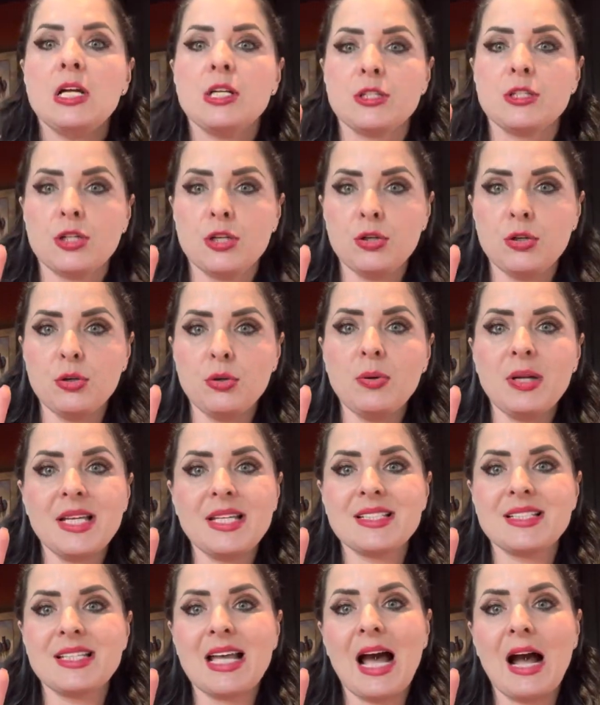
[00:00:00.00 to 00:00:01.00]
2
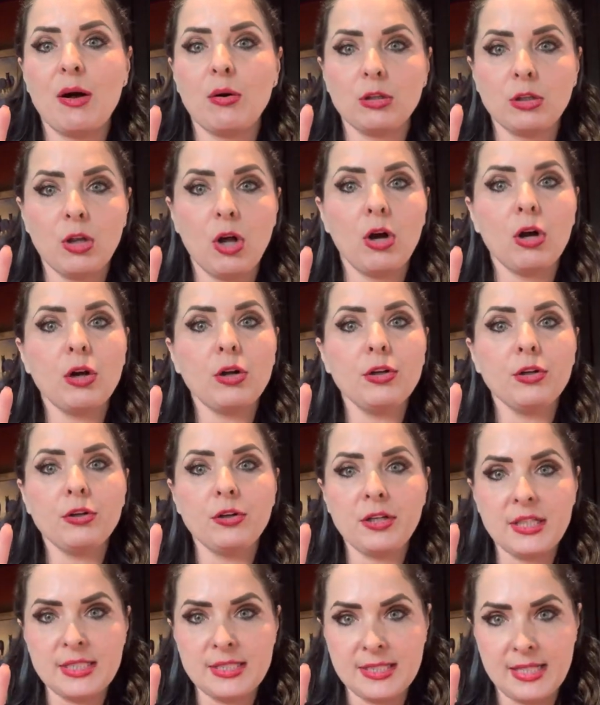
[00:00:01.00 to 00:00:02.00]
is how long you're
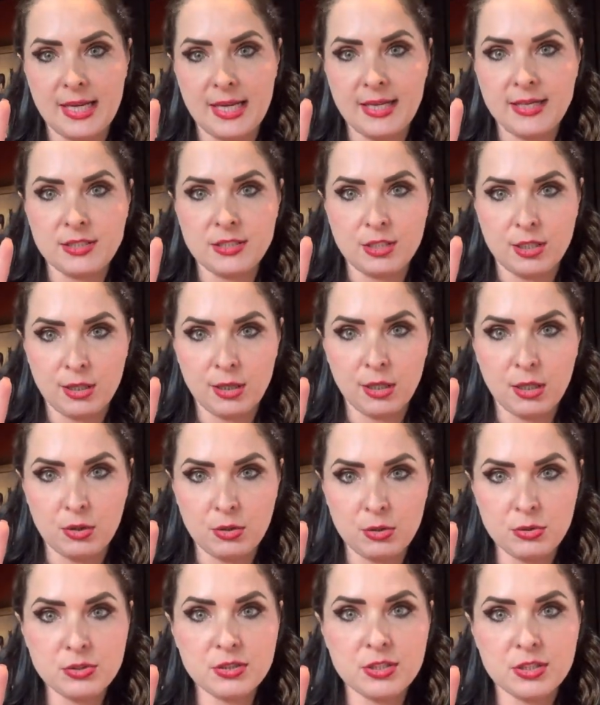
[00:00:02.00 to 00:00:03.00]
going to take to
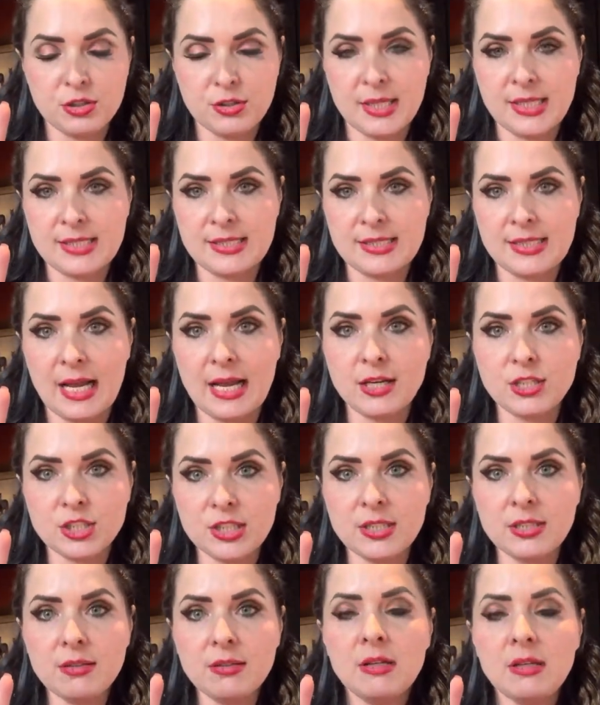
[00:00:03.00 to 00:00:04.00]
close the
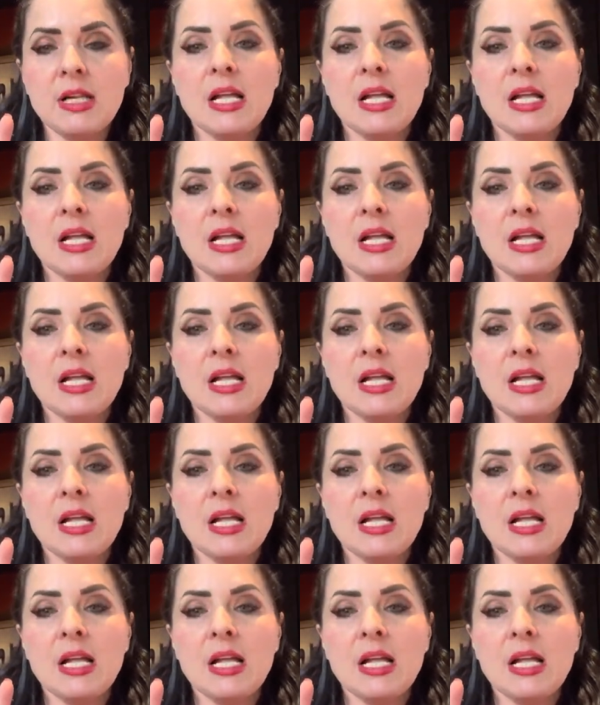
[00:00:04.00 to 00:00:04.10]
transaction.